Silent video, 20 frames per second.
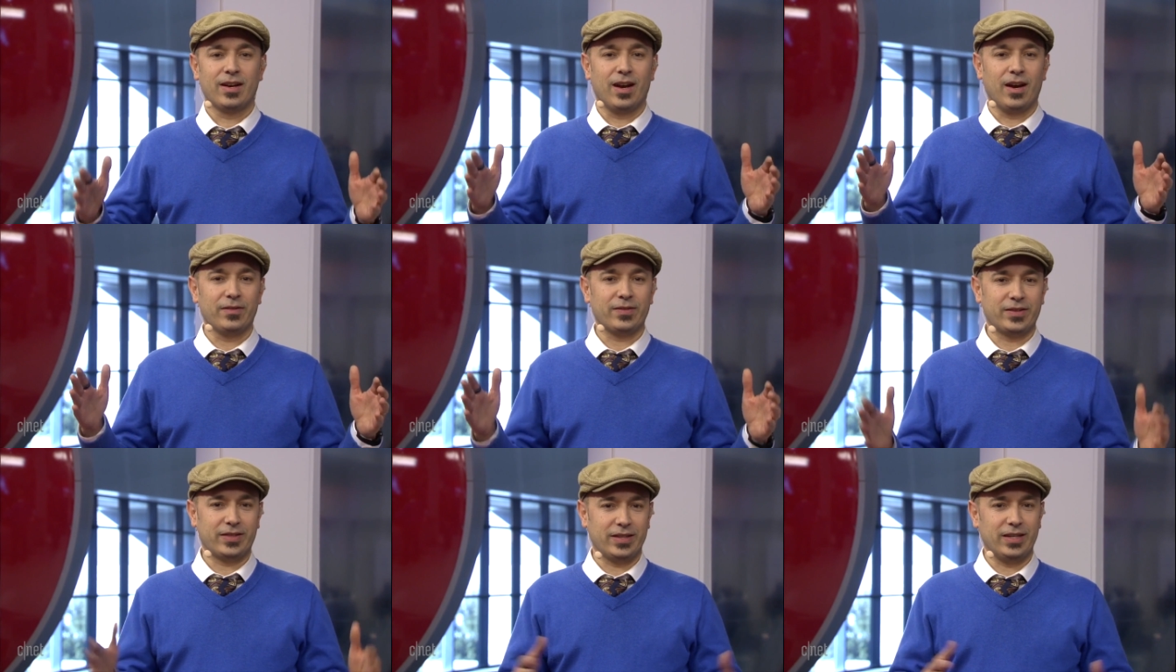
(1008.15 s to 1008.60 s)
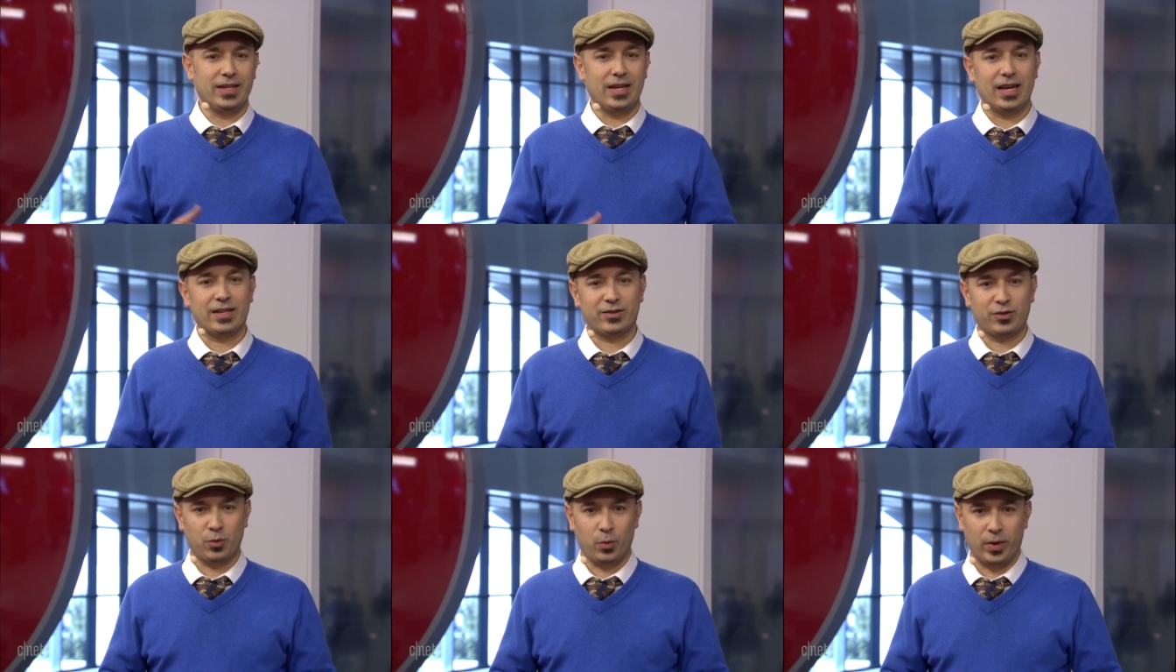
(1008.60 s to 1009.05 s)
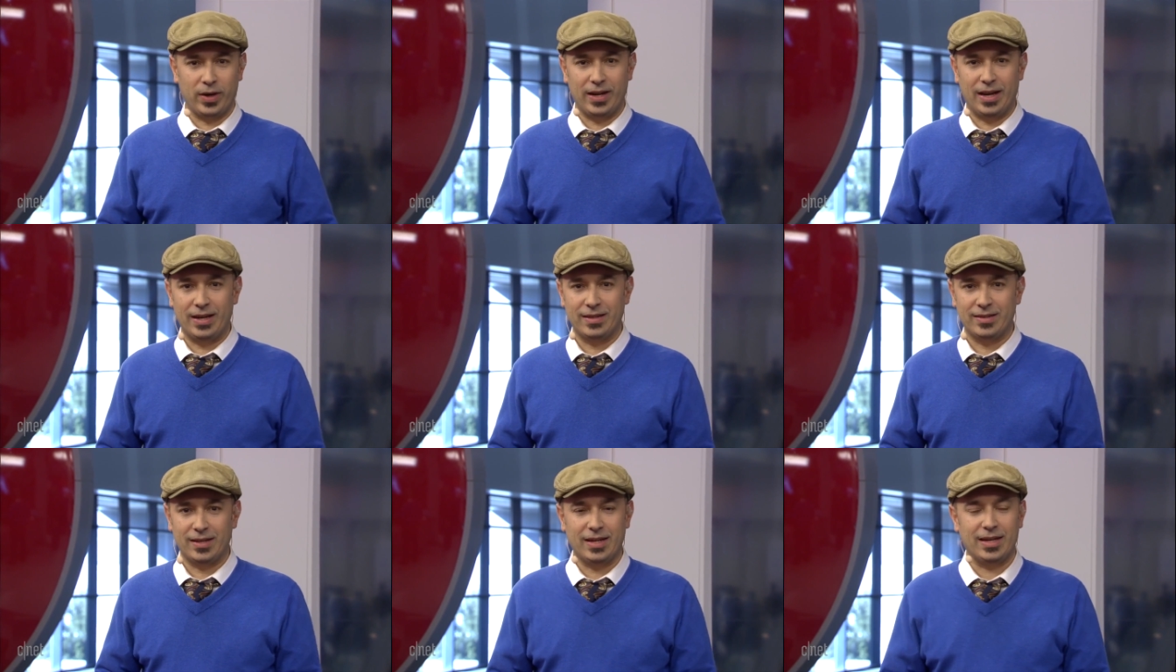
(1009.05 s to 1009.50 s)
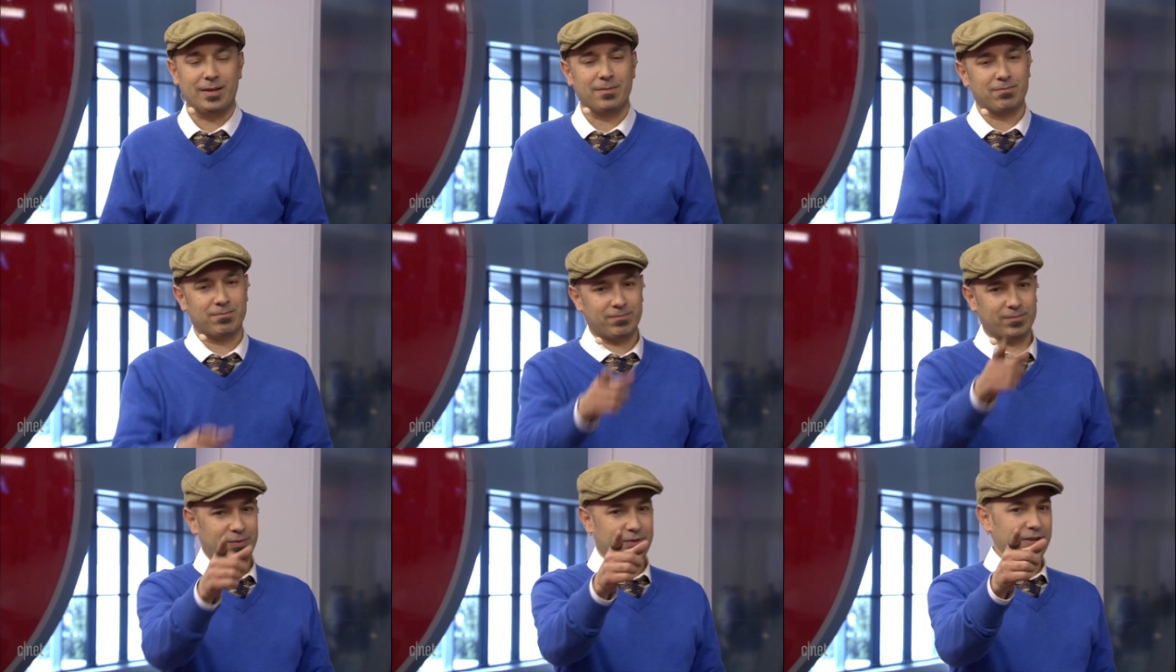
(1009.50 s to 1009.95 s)
of CES 2018.
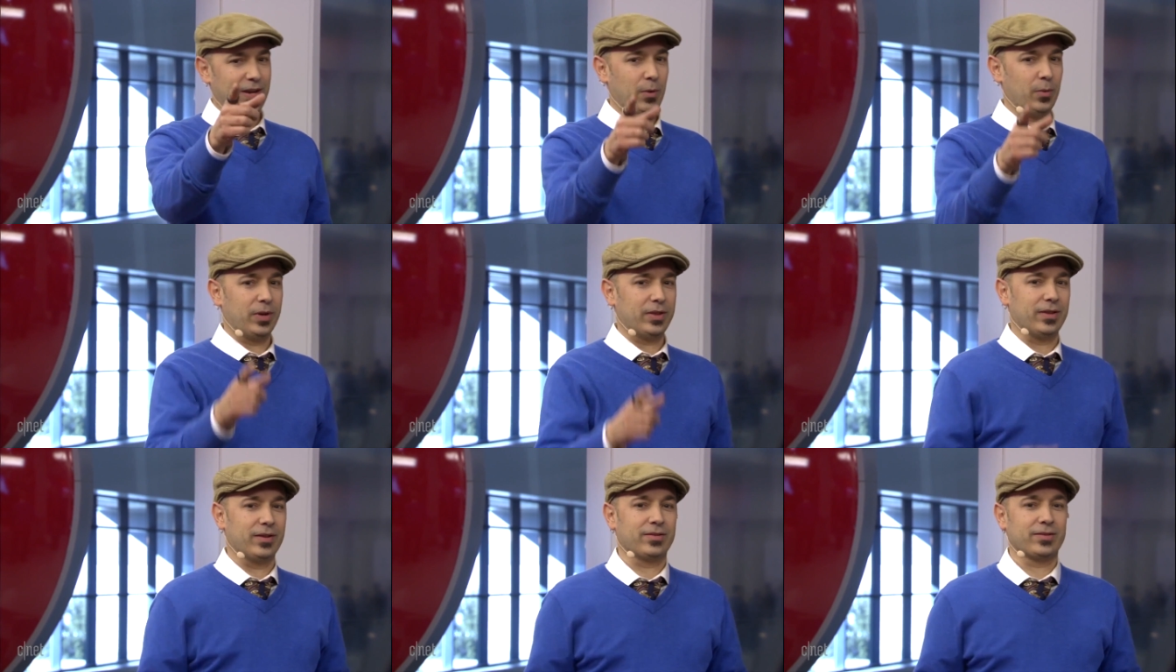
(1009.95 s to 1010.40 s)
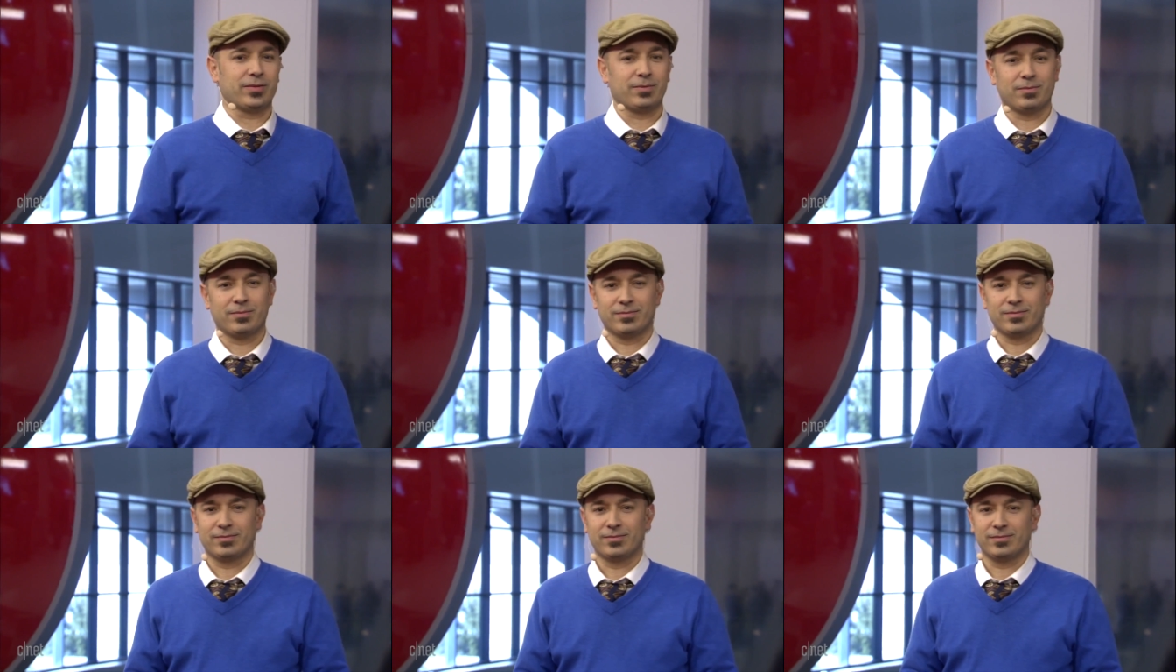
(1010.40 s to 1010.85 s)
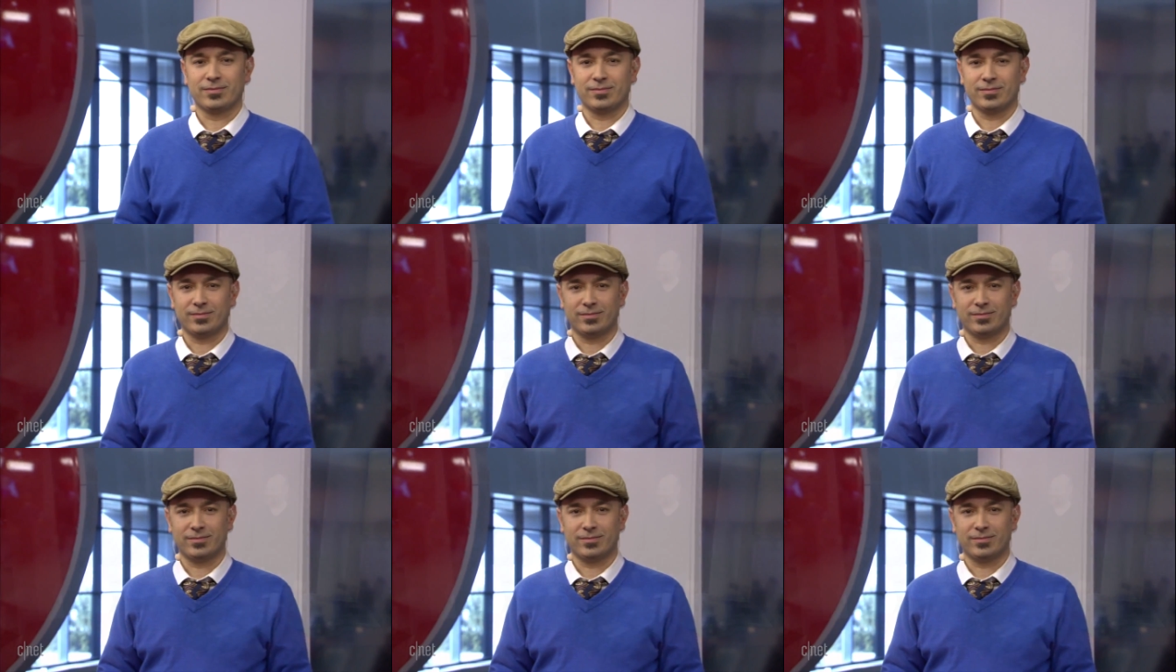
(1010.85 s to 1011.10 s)
Stay with us.